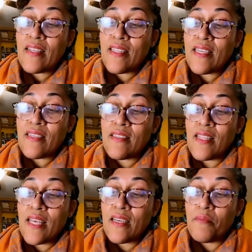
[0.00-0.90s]
I think
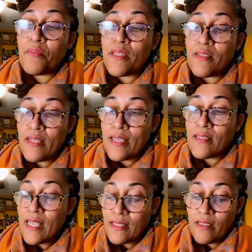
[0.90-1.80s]
is like a bit
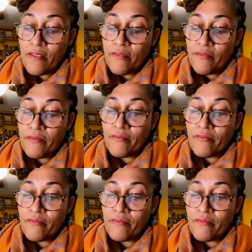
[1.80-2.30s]
excessive,